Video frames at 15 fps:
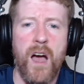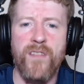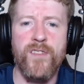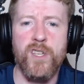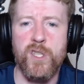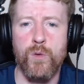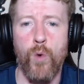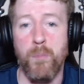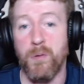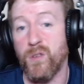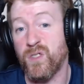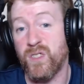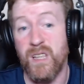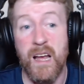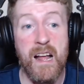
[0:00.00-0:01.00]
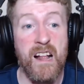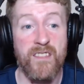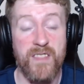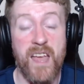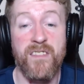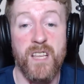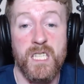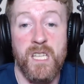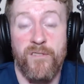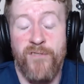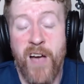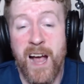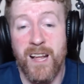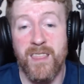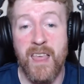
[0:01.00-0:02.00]
and the squabbles. Then there's the
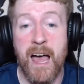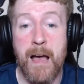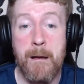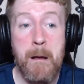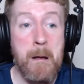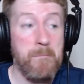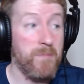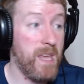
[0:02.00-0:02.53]
fact that